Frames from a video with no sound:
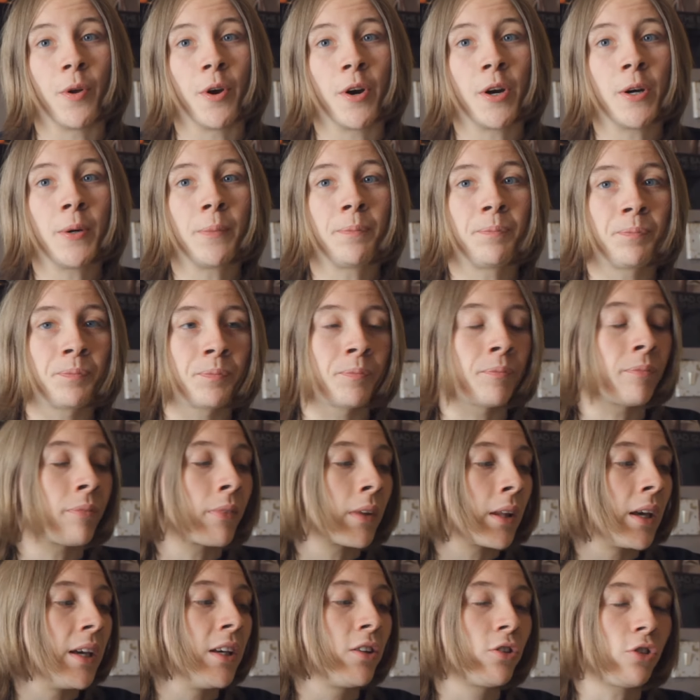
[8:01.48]
there,
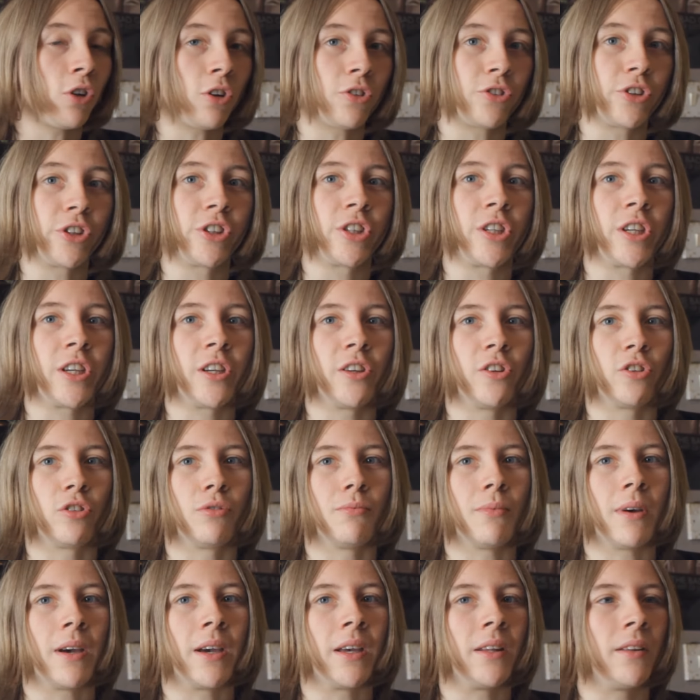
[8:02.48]
he starts to change his
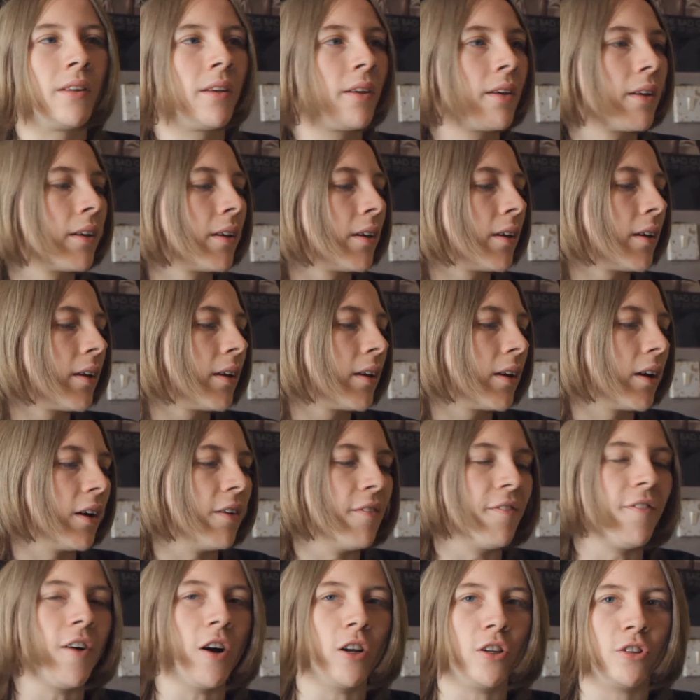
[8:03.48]
mind
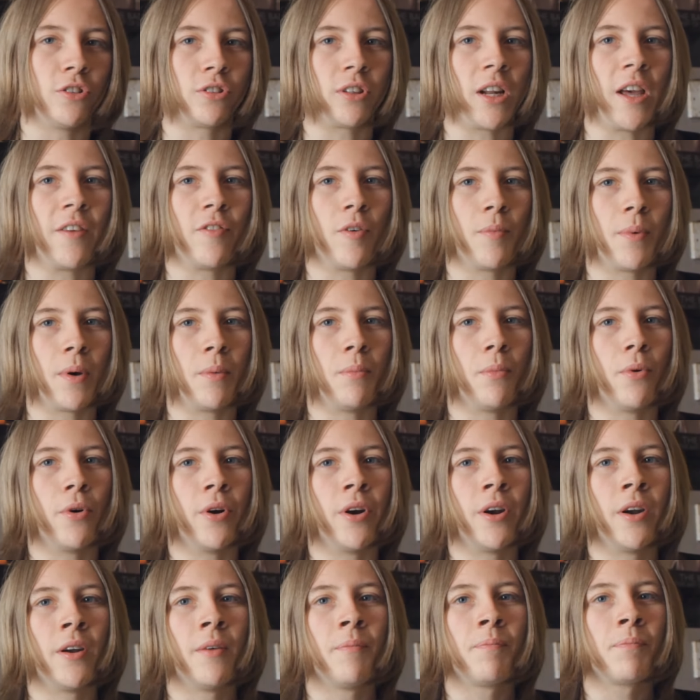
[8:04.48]
and value his life a bit
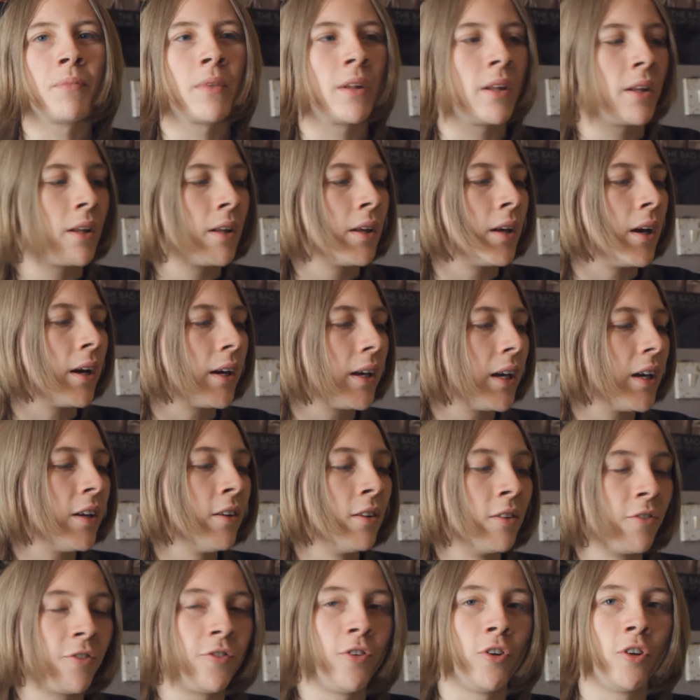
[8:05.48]
more.
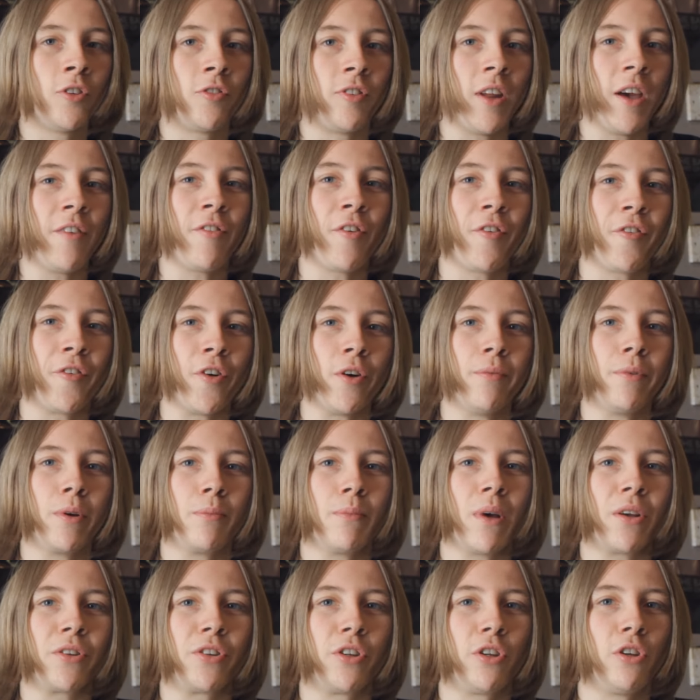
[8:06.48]
Again, full of life affirming
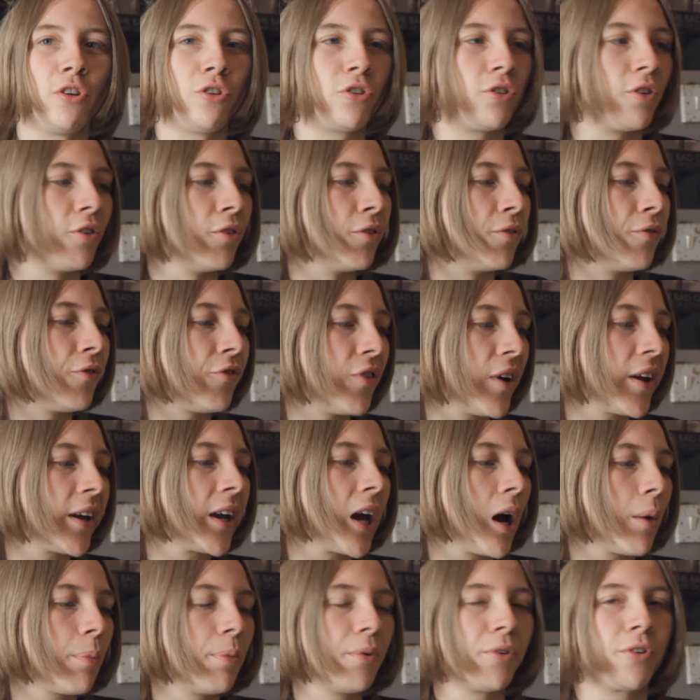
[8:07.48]
messages, and Frank
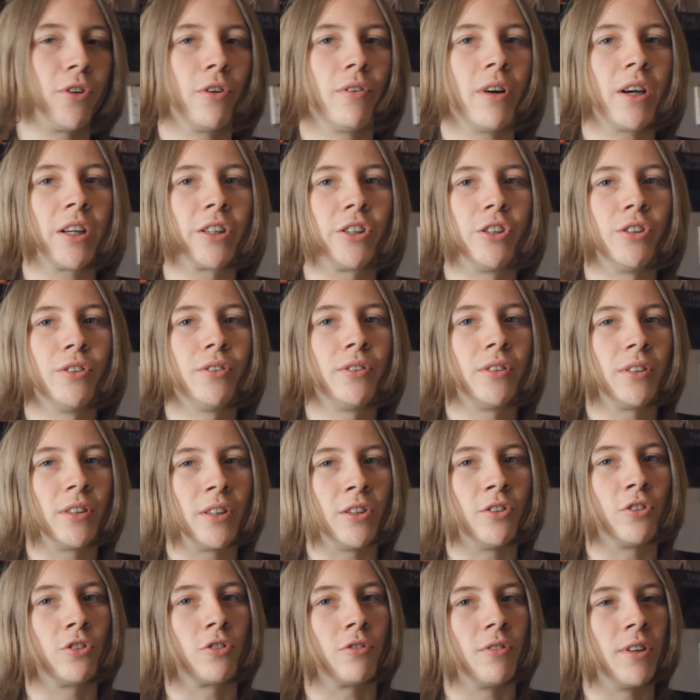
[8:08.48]
Capra's direction
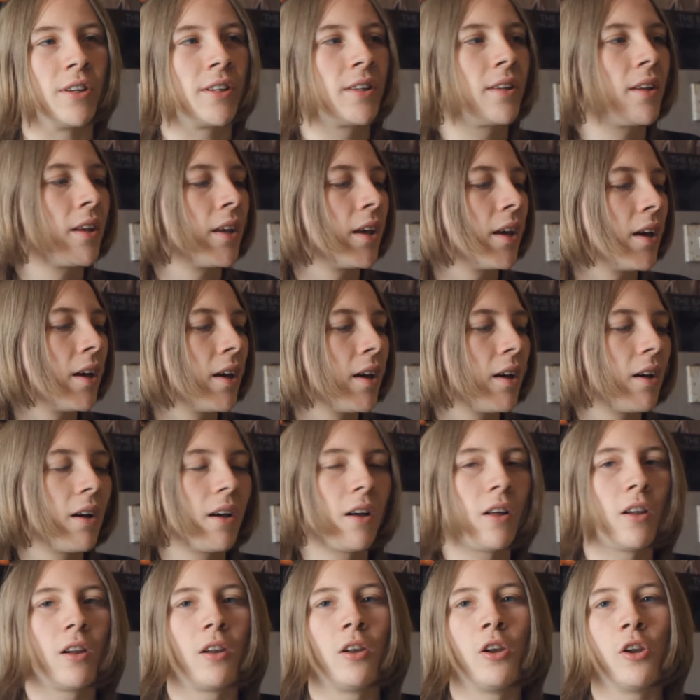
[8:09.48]
is great.
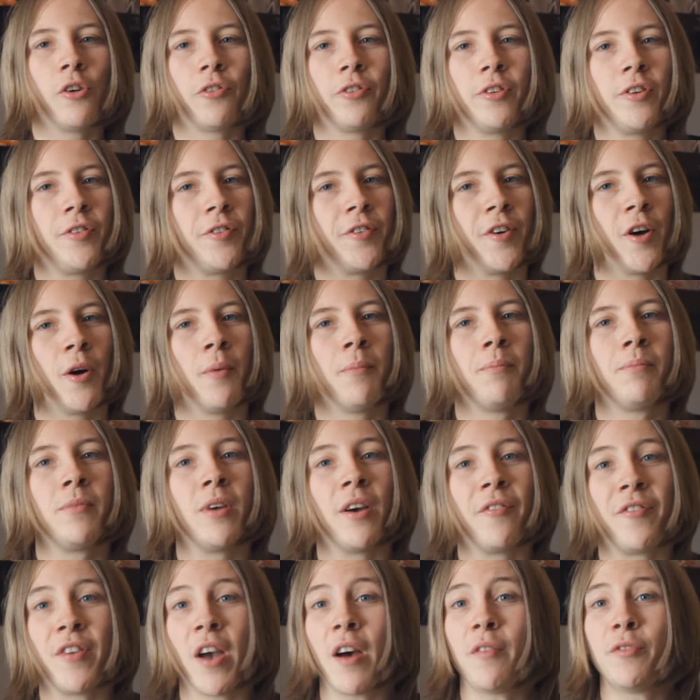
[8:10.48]
Lovely film.
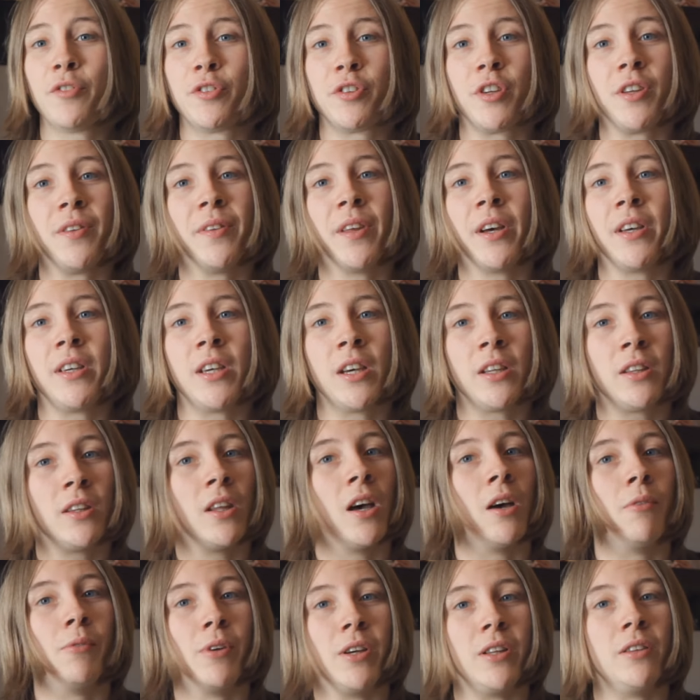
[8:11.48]
If you haven't seen that yet,
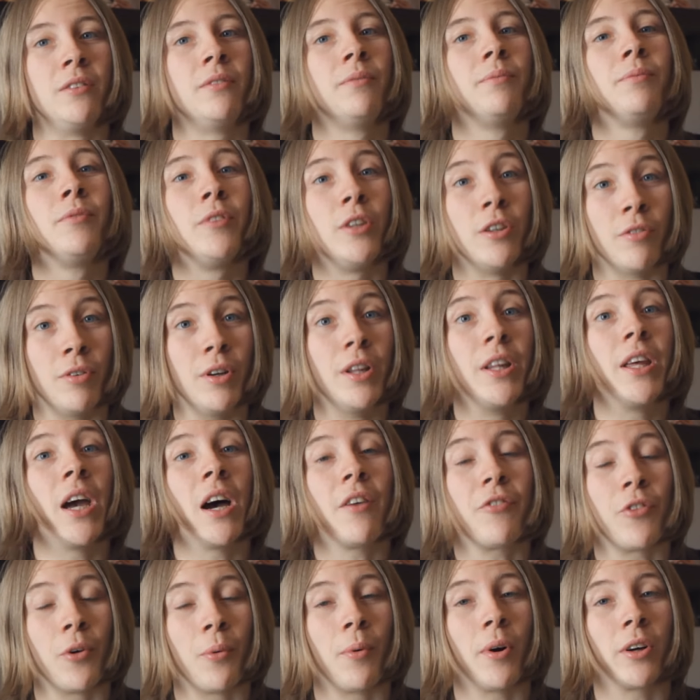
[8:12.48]
I mean, you really
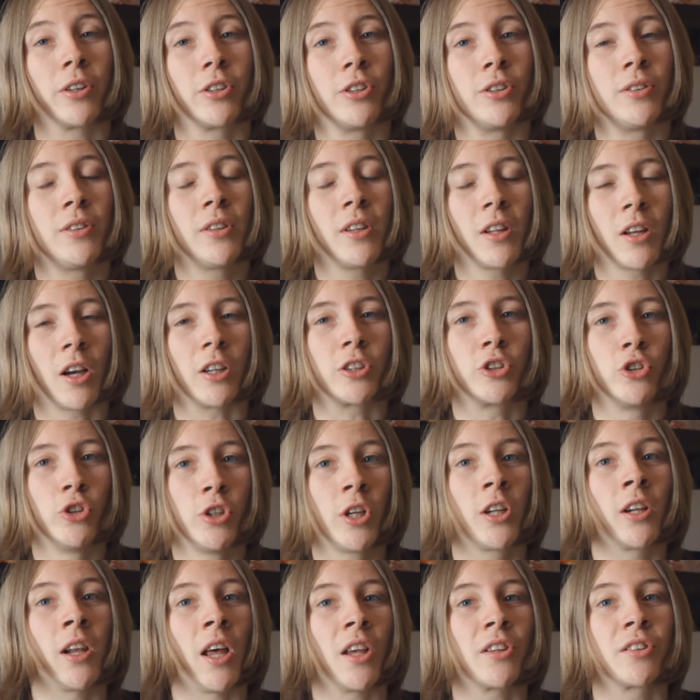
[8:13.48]
have to watch it. A
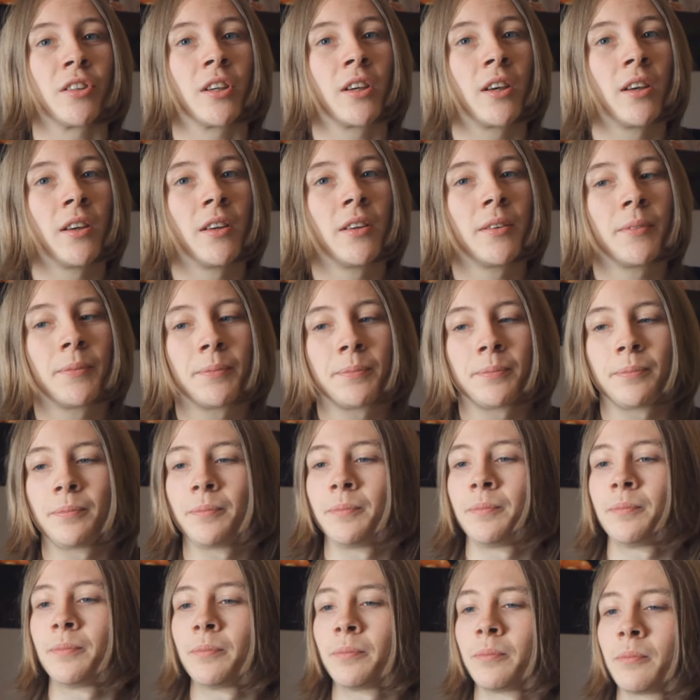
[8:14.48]
true classic.
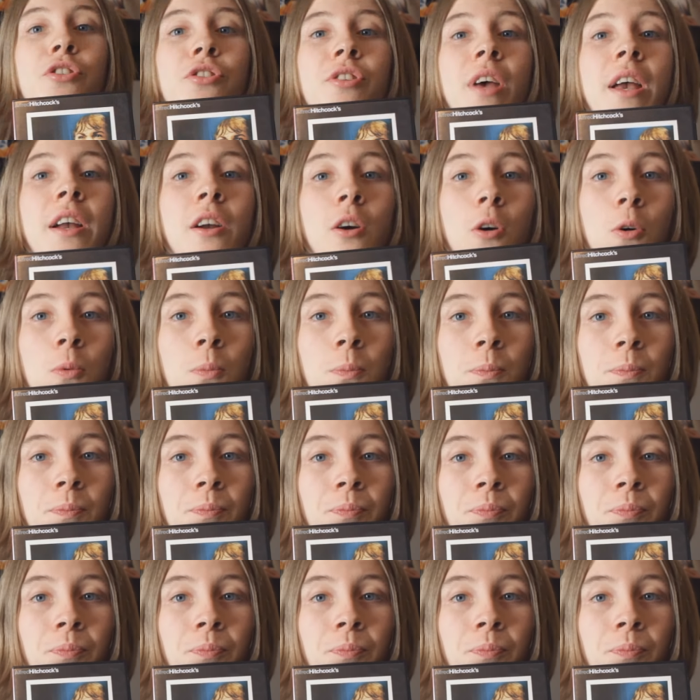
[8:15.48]
Psycho.